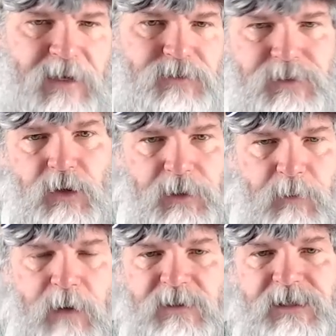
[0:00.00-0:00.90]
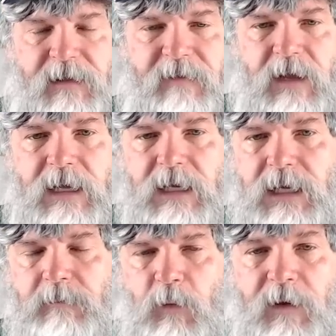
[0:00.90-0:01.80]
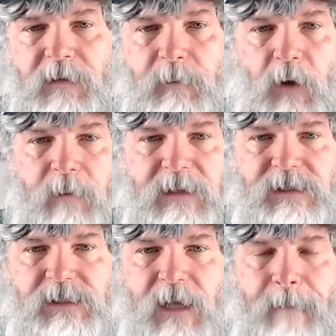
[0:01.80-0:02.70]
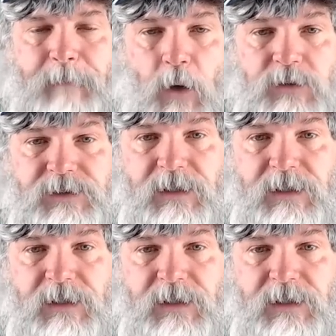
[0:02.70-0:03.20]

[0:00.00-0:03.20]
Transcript: called Department South Africa, but one of the departments uh, posted the